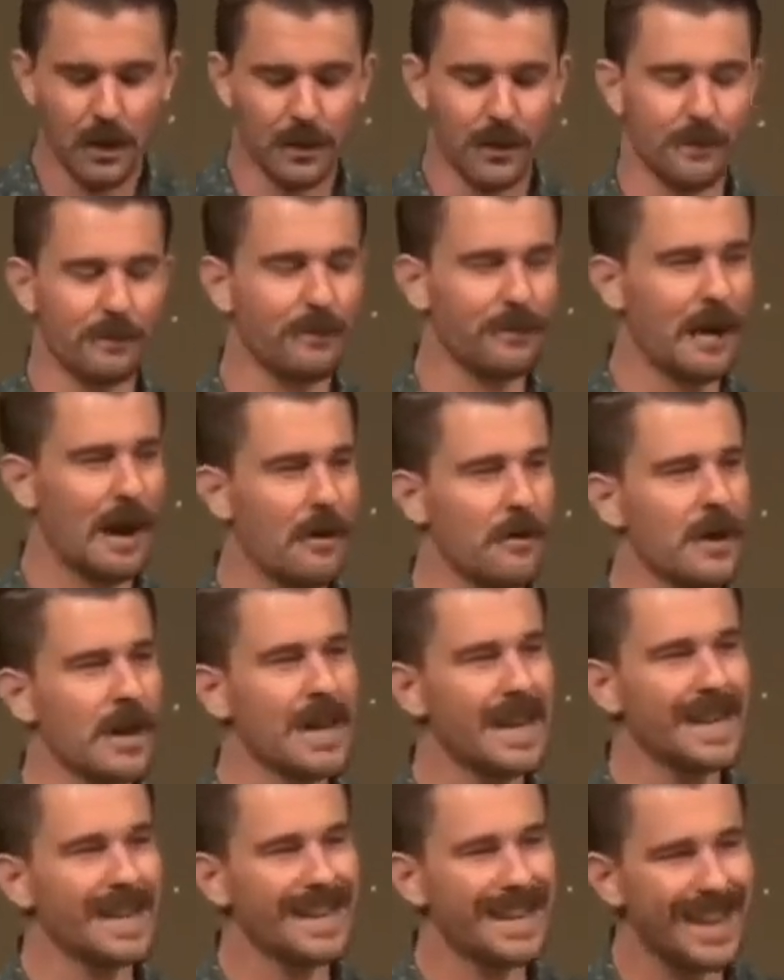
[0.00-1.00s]
the
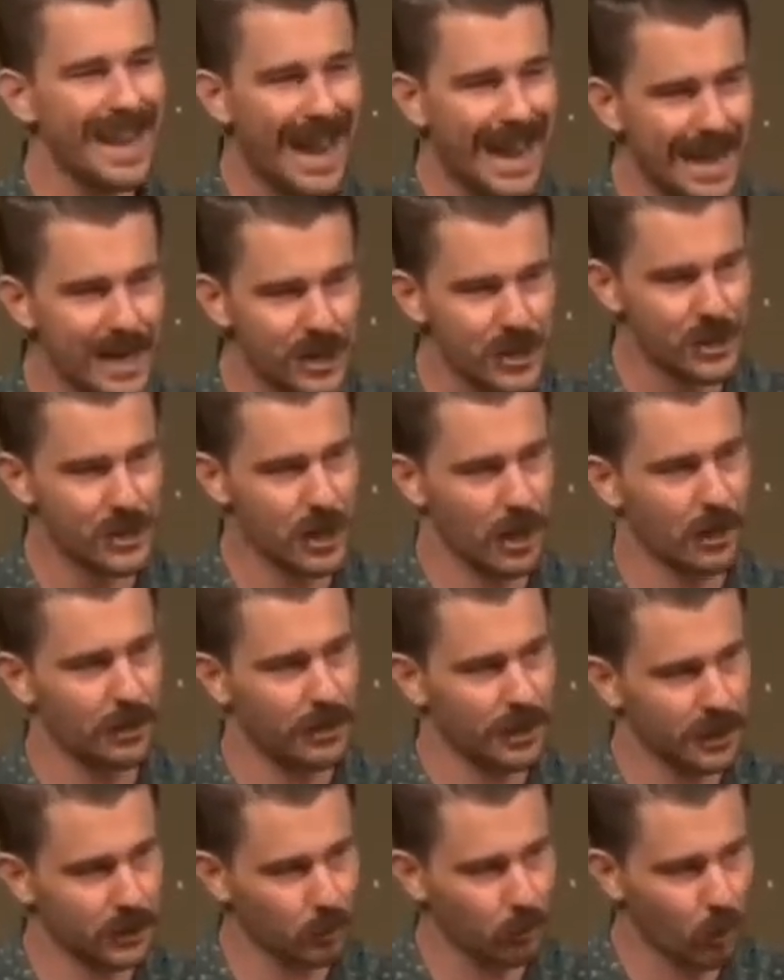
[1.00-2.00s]
very nature
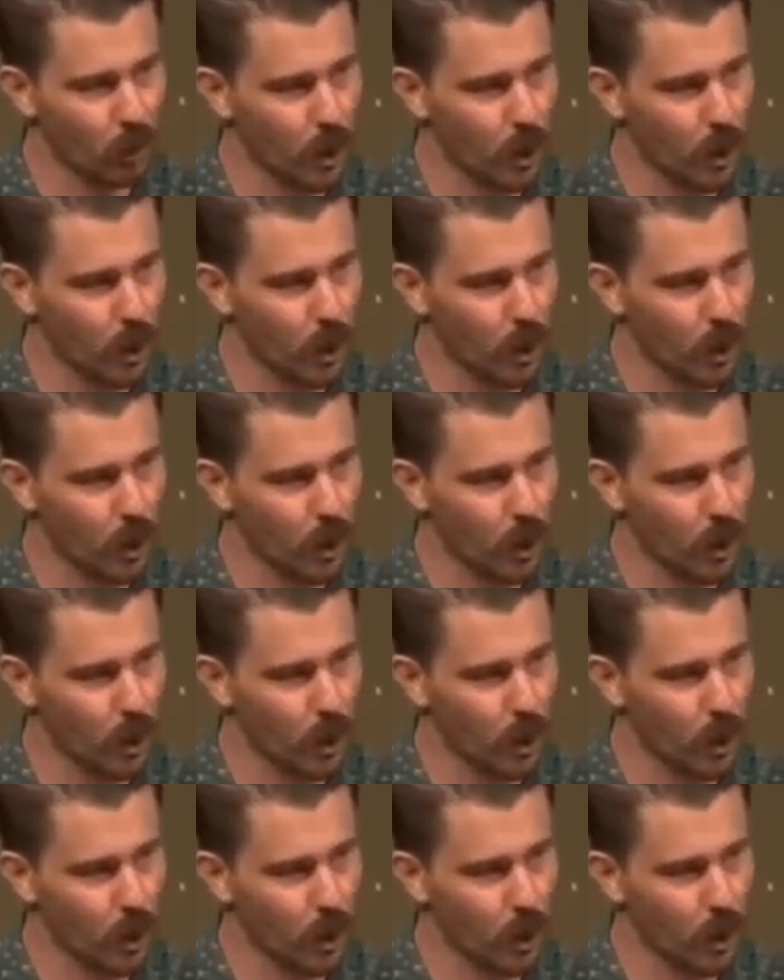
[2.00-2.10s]
this